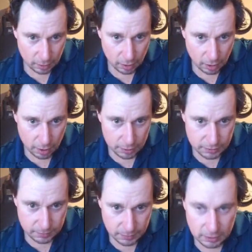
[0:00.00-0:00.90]

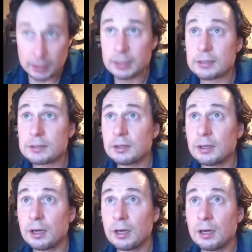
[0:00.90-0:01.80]
Awesome. Go ahead.
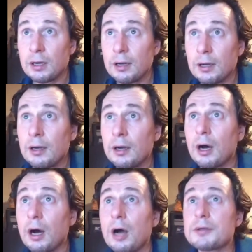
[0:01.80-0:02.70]

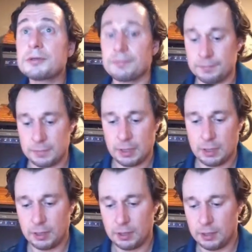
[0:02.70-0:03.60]
Awesome.
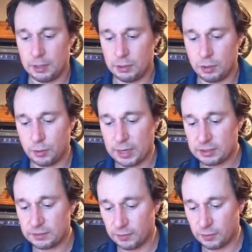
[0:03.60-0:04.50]
No rest
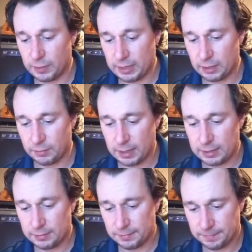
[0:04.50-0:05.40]
for the wicked, right?
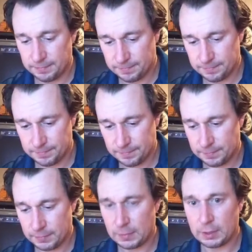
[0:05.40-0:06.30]

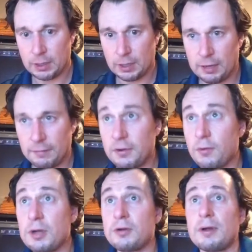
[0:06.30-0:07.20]
If you're
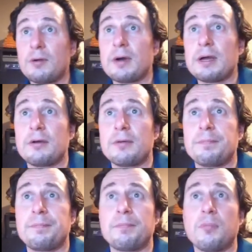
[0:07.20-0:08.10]
wondering why your
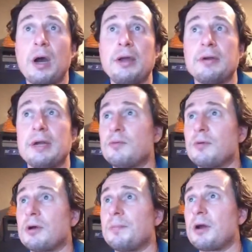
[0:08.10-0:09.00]

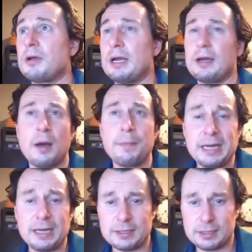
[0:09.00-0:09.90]
network marketing
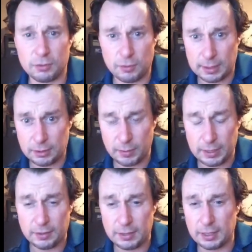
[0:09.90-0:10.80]
company isn't growing the way
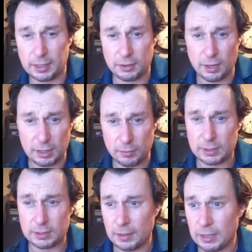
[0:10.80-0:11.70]
you thought it would,
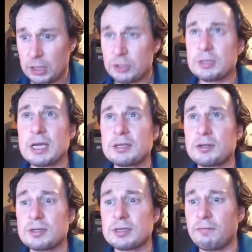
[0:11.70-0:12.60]
just ask
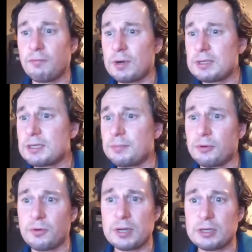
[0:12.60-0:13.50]
yourself one simple
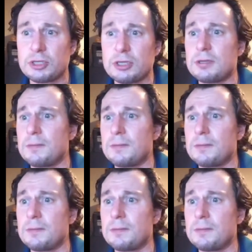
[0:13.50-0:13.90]
question.